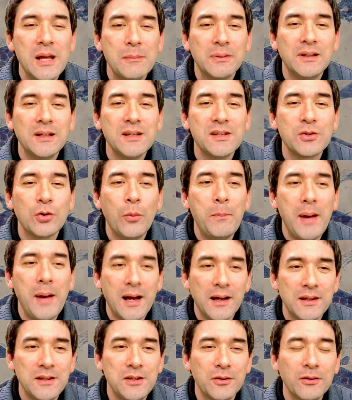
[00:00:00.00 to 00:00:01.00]
But let's go
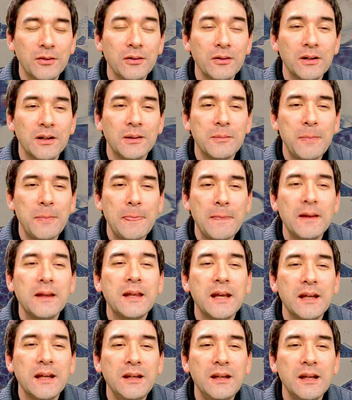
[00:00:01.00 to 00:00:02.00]
back here um,
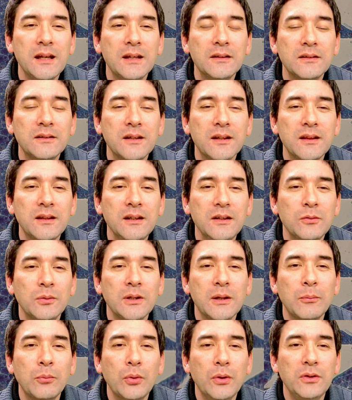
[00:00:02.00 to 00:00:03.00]
again. And I think what
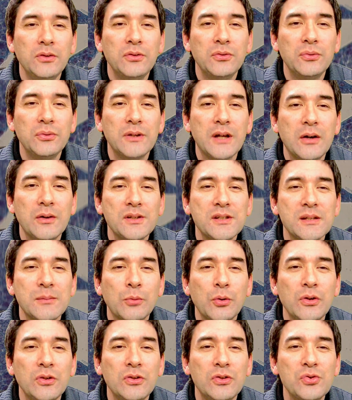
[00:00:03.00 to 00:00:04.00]
I'm going to do now is I'm
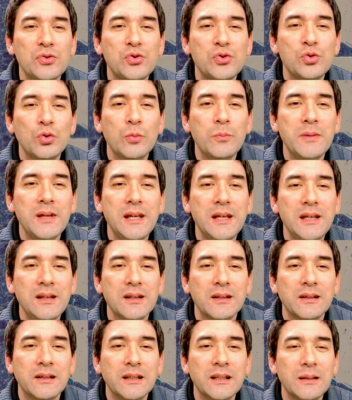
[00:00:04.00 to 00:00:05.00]
going to zoom in
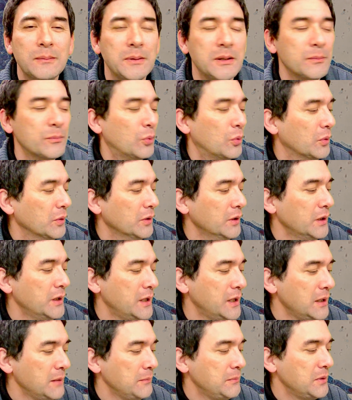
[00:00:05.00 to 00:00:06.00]
a little bit more
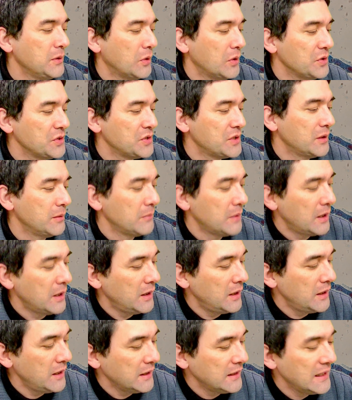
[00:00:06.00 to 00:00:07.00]
because um,
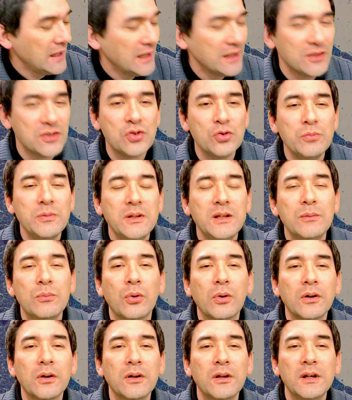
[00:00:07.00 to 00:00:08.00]
ah, I can't zoom in
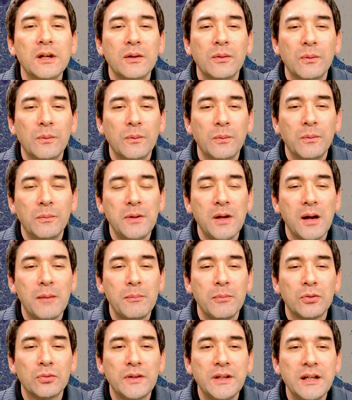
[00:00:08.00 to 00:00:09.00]
more.
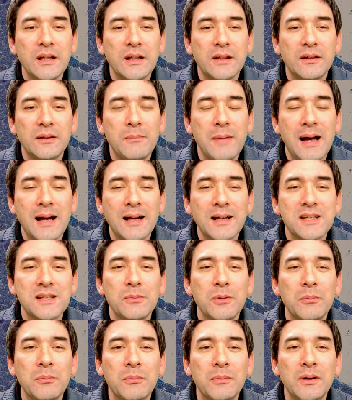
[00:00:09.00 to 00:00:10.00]
I'm already at the
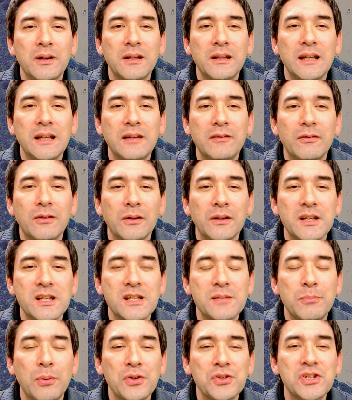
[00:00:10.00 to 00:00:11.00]
maximum uh, level
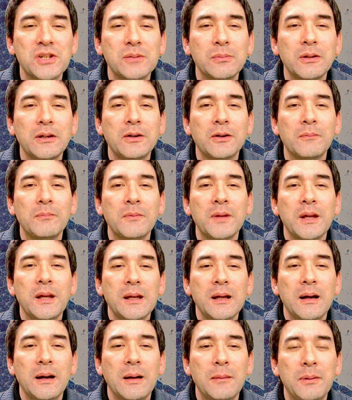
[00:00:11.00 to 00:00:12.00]
that's possible here.
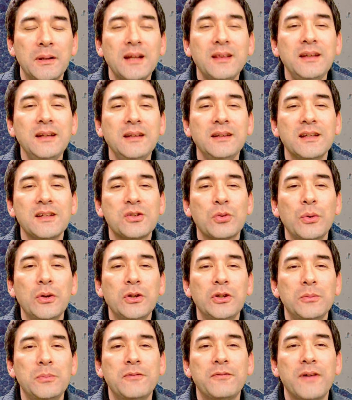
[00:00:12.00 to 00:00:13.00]
Uh, but I think that's
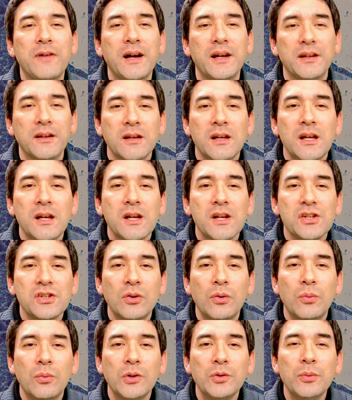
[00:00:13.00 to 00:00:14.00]
going to be fine.
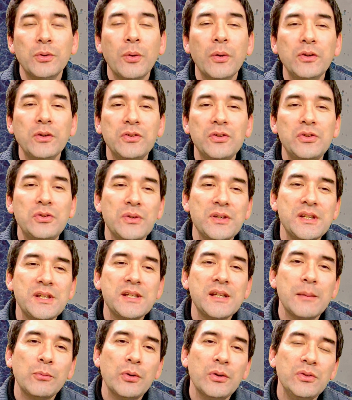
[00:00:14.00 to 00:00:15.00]
So what we're going to do
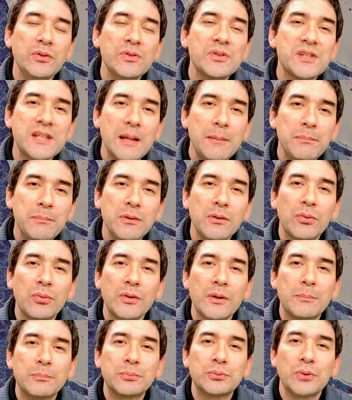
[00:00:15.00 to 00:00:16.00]
is I'm going to step you
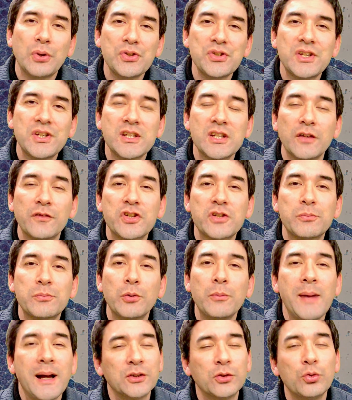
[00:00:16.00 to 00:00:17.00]
through the process of
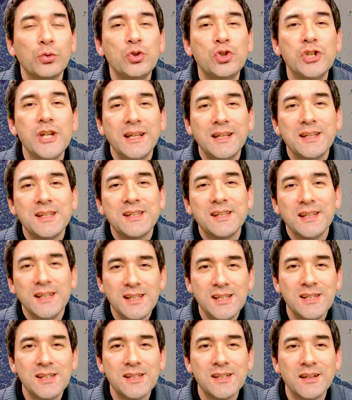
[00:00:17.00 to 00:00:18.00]

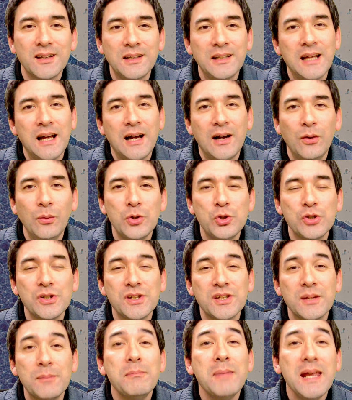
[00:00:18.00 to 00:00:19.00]
spermatogenesis uh, now, which
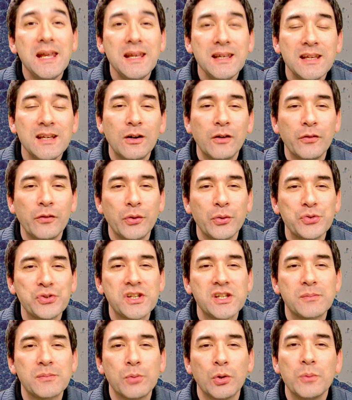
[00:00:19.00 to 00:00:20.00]
is the making of those
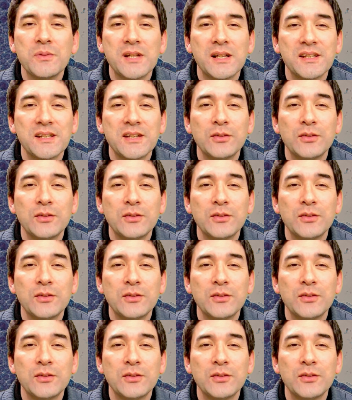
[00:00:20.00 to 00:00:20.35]
sperm cells.